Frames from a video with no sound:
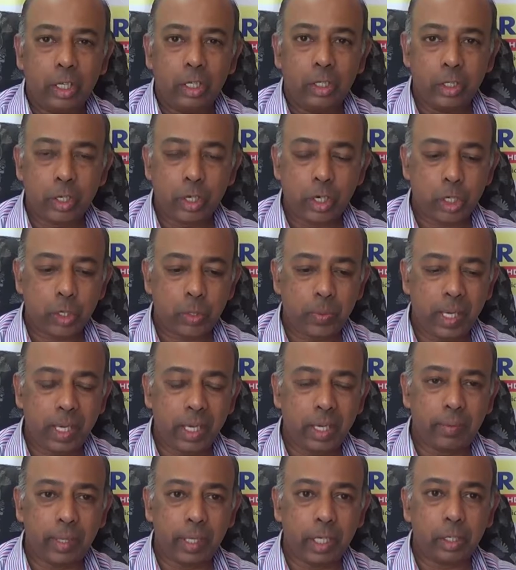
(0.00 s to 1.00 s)

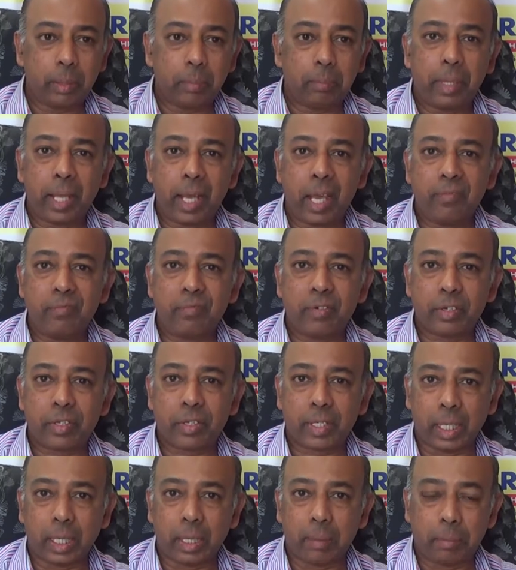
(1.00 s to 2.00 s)
Usually when you apply for
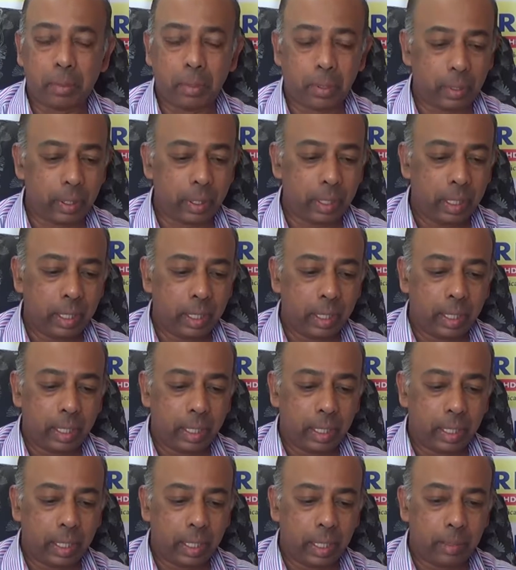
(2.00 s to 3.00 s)
Singapore,
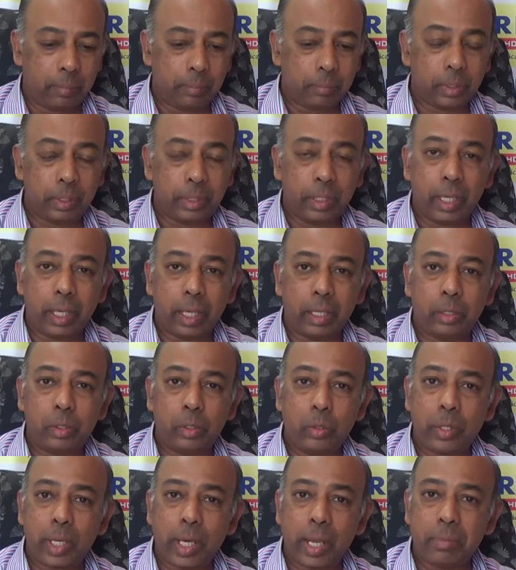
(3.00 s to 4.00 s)
there are
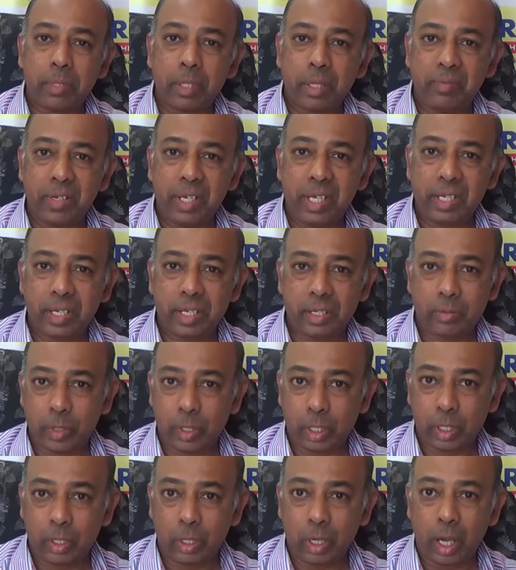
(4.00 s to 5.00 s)
two types of visas
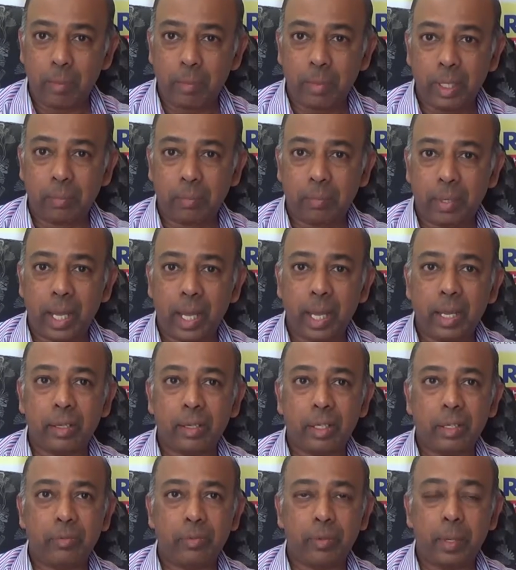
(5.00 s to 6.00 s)
we can normally apply.
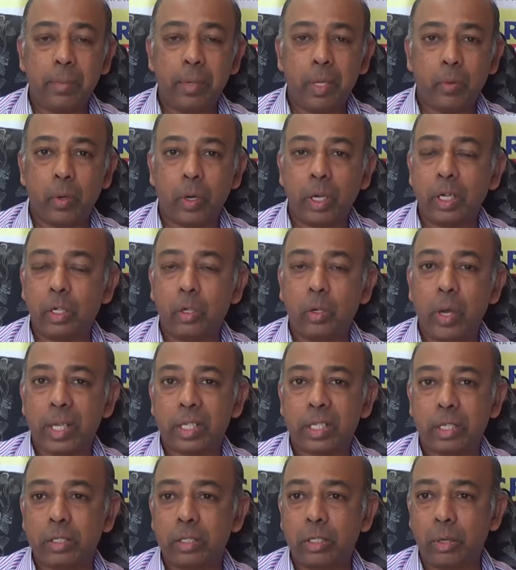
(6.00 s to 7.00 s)
If somebody wants to go
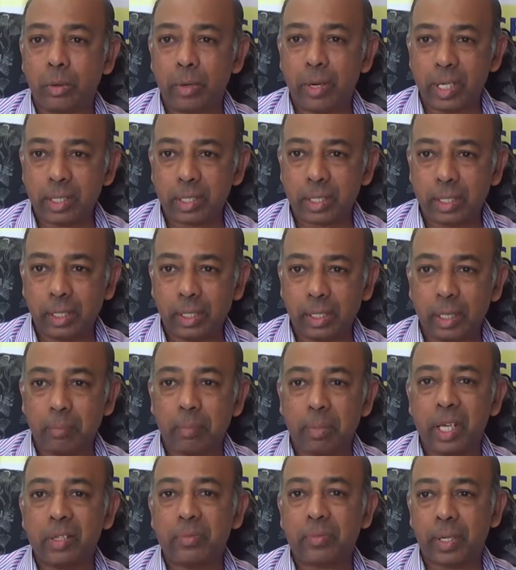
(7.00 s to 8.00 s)
as a tourist, he
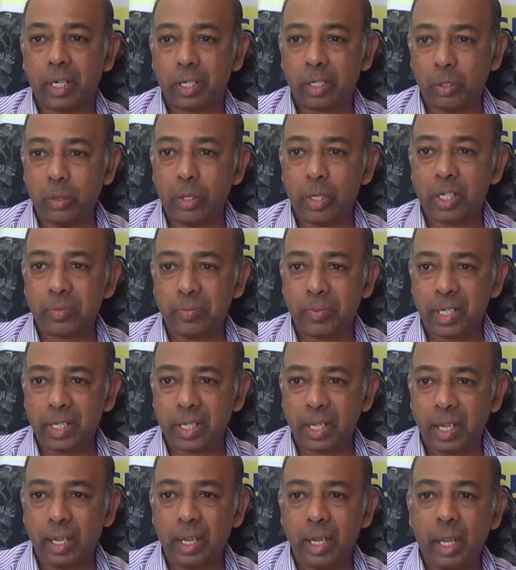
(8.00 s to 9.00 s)
applies for a tourist
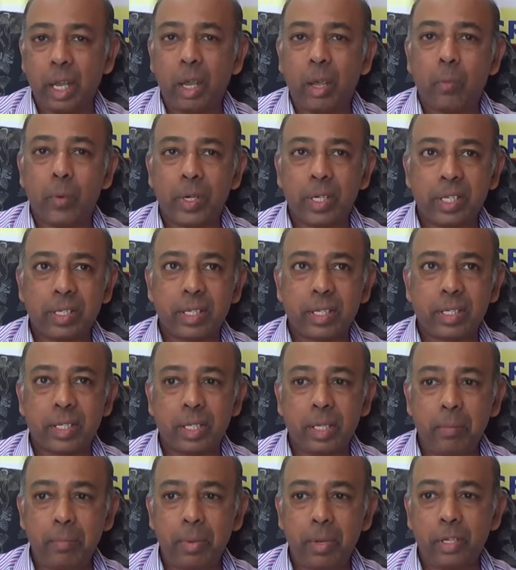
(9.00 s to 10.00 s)
visa, which is a
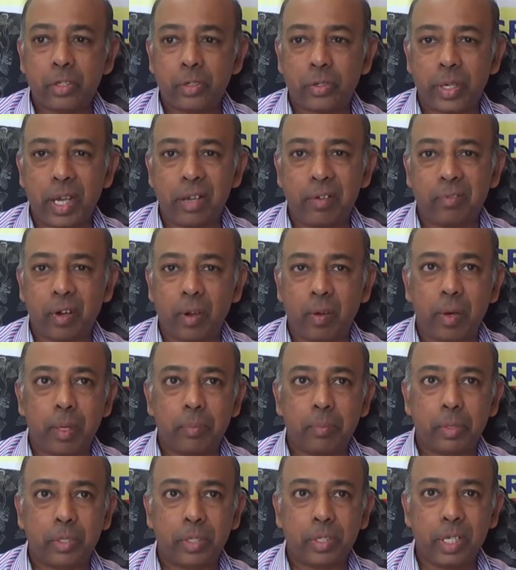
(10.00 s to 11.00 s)
simple,
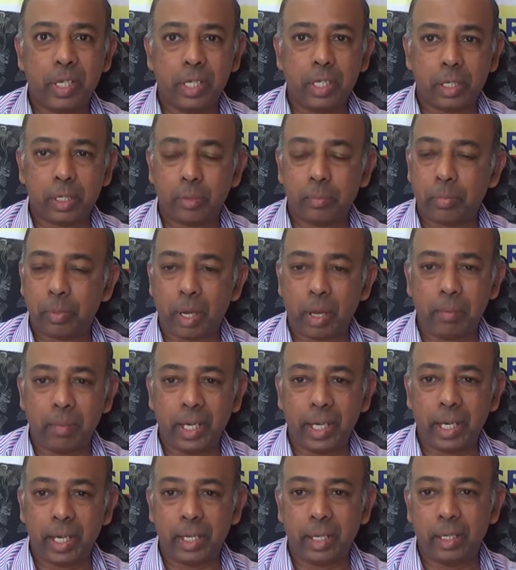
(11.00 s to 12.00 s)
straightforward procedure. You
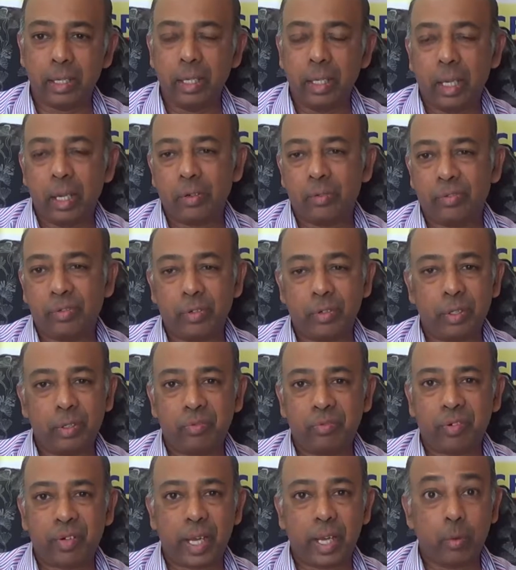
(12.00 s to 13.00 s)
probably get in 4
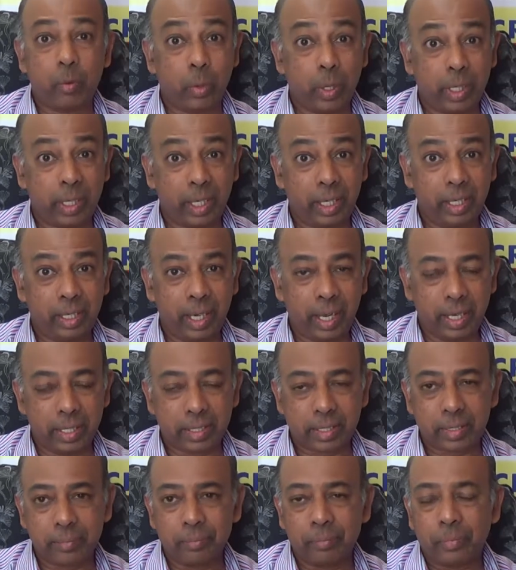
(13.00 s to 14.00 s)
to 5 working
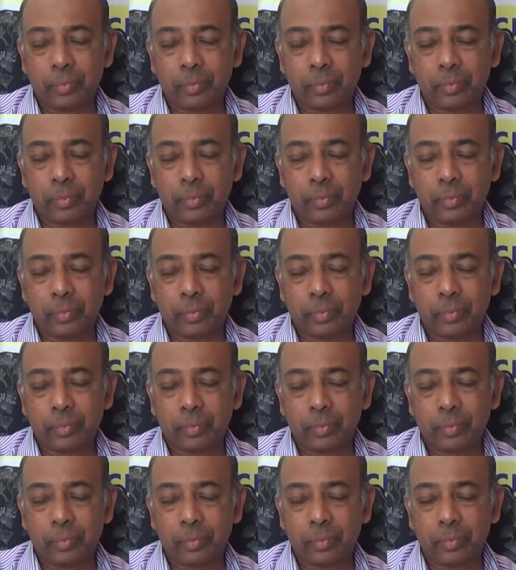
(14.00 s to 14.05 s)
days.